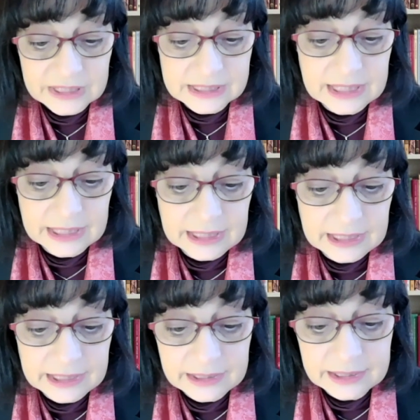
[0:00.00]
the
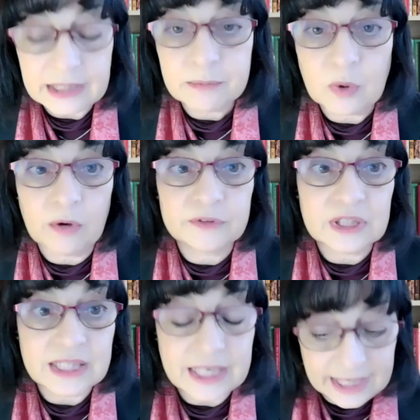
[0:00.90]
theme of
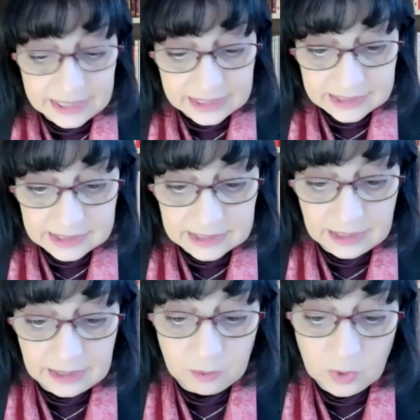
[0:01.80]
today's
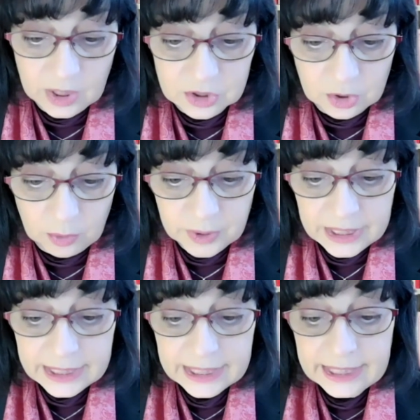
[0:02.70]
workshop,
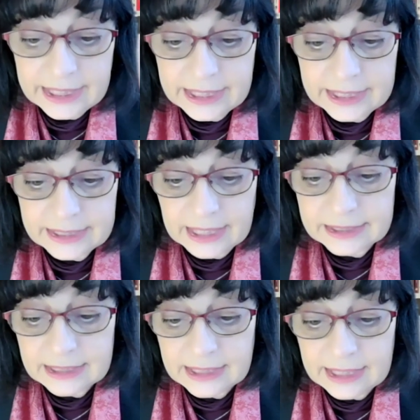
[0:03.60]
and
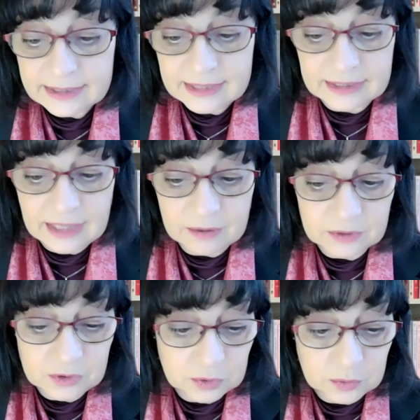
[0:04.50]
until I sat down
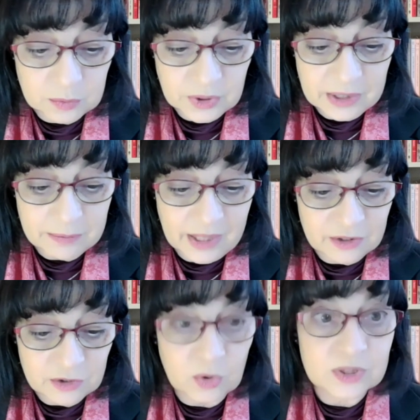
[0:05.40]
to bring my
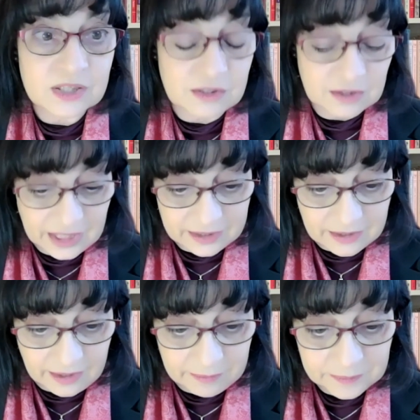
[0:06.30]
thoughts
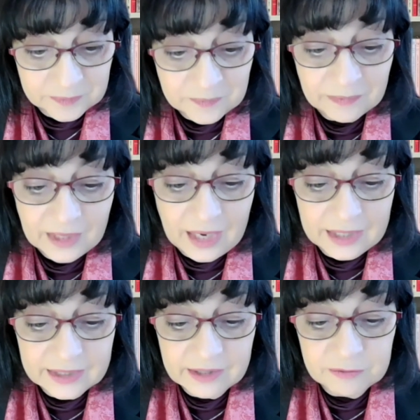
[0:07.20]
together, I
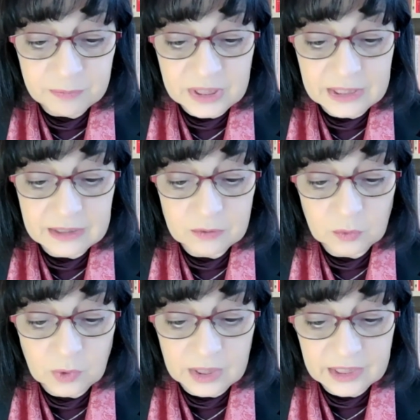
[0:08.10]
have been
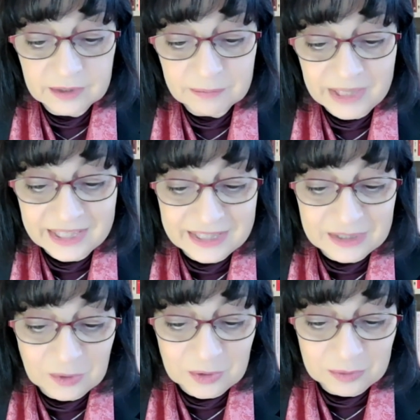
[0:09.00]
working mainly
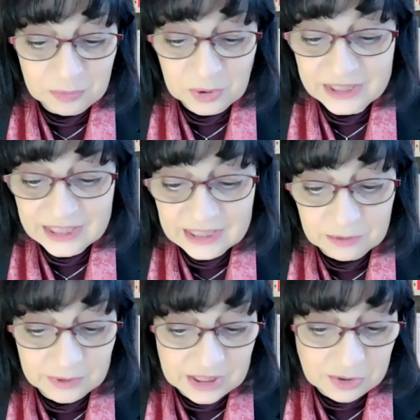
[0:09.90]
on political
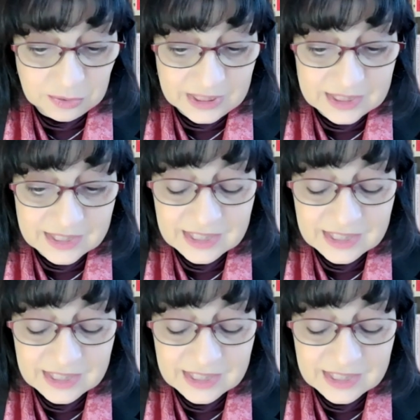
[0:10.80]
rituals